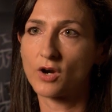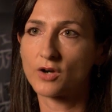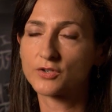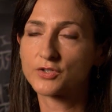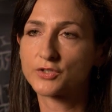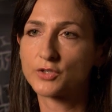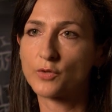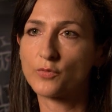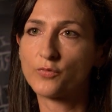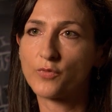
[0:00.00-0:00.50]
are
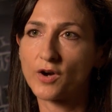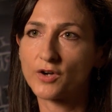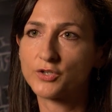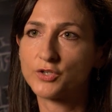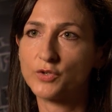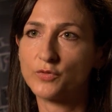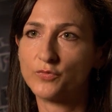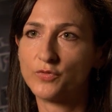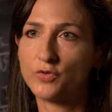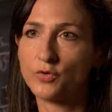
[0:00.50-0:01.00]
still far
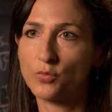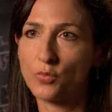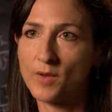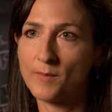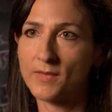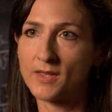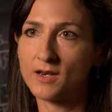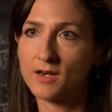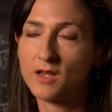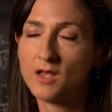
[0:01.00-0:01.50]
too few
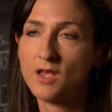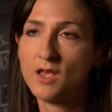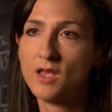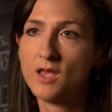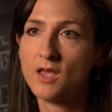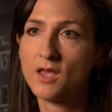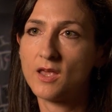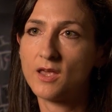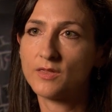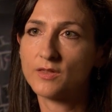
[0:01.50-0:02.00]
women
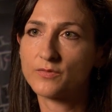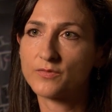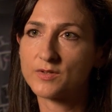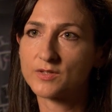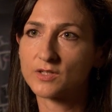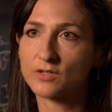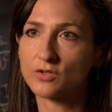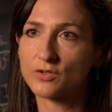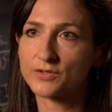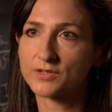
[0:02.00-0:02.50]
in the
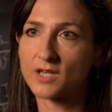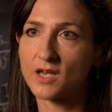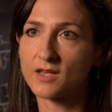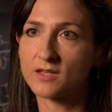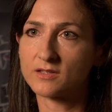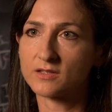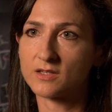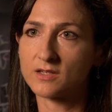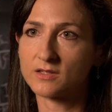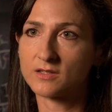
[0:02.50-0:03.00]
physical
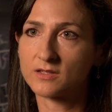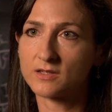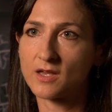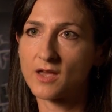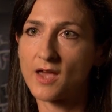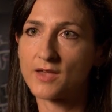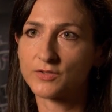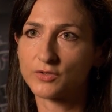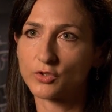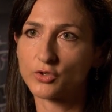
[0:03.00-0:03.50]
sciences,
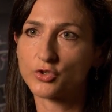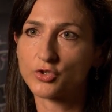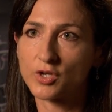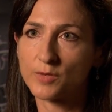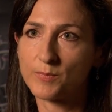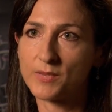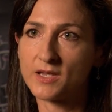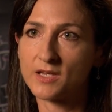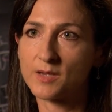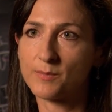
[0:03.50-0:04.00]
as there should
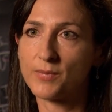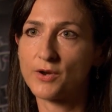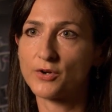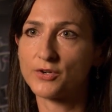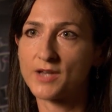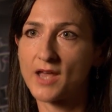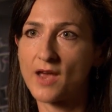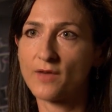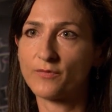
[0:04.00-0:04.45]
be compared to